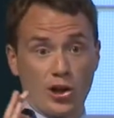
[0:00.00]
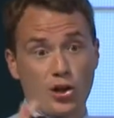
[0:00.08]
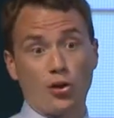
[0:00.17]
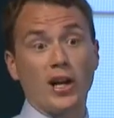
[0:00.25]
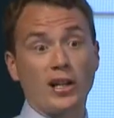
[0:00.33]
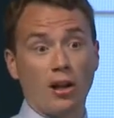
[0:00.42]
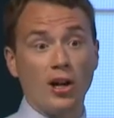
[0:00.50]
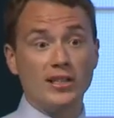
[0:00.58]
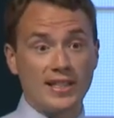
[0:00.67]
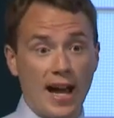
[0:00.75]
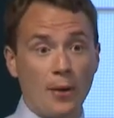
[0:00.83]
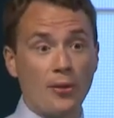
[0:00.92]
strike
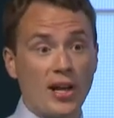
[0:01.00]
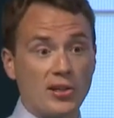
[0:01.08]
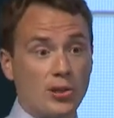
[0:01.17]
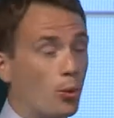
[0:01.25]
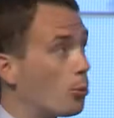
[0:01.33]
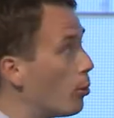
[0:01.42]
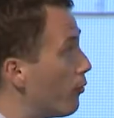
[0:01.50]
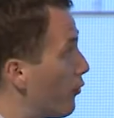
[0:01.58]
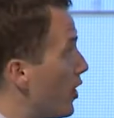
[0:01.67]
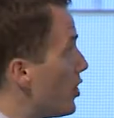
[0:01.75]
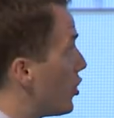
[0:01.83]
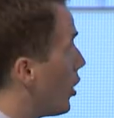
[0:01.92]
line down that salt wall
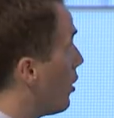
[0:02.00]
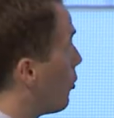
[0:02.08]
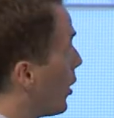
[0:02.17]
feature.